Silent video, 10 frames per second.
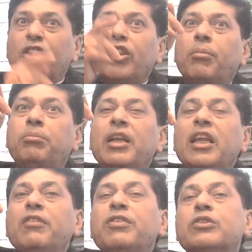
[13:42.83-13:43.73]
The
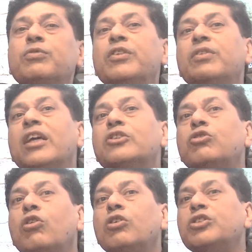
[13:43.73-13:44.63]
belief is with the
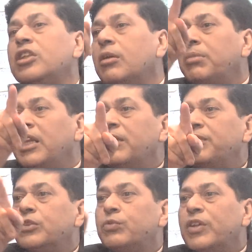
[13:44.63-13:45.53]
astrologer, the
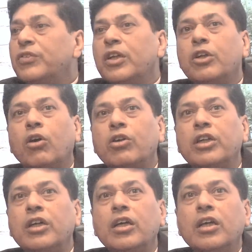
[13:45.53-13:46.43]
belief is with the
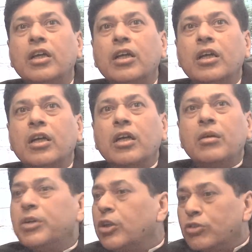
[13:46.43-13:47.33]
doctor.
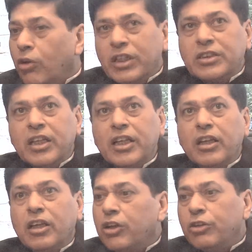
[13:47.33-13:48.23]
Because
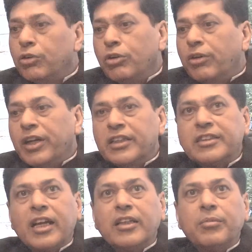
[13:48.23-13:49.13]
honestly, you don't
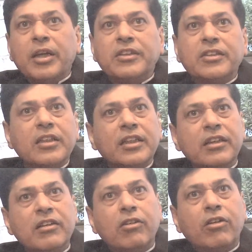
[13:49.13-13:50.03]
understand the medicine
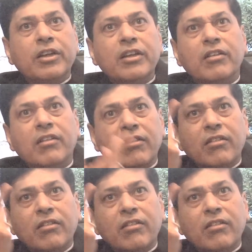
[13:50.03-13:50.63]
here or here.